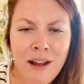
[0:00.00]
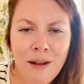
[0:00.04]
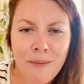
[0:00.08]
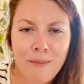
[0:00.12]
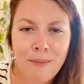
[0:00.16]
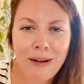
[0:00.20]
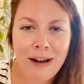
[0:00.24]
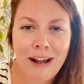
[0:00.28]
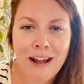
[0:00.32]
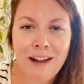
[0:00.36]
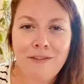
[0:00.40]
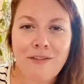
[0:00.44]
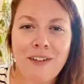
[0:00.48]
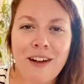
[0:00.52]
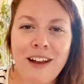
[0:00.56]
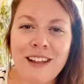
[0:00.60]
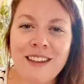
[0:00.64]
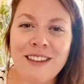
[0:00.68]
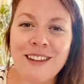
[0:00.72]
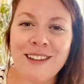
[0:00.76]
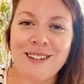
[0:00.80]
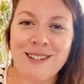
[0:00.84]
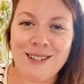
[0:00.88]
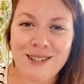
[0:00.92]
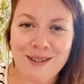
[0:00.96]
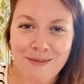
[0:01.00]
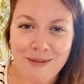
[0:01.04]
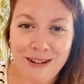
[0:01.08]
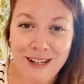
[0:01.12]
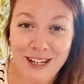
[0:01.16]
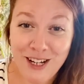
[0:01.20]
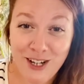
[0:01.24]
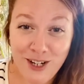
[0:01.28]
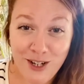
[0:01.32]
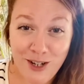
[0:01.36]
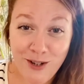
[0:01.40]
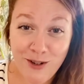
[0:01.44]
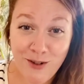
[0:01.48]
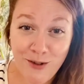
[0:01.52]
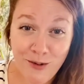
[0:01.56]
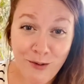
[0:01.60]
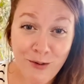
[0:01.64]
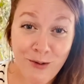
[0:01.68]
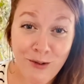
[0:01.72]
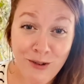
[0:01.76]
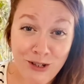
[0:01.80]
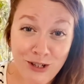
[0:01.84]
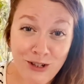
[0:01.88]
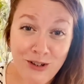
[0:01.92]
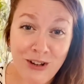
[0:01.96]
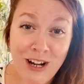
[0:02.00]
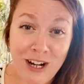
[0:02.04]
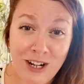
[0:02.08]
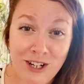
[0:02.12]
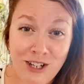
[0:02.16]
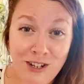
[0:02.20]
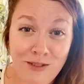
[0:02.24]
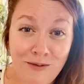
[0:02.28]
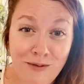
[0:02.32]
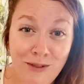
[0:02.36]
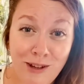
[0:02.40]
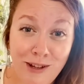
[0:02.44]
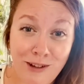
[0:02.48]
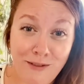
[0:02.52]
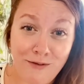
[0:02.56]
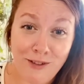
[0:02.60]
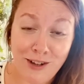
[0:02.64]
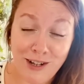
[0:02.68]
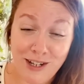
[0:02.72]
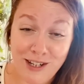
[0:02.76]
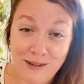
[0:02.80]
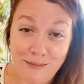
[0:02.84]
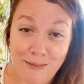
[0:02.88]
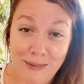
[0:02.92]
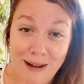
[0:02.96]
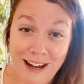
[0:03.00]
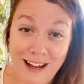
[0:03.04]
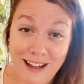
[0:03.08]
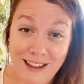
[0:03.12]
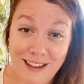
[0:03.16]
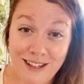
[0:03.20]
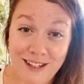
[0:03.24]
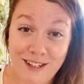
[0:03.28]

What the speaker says: but I find that some kitchen tools are actually really fun to paint this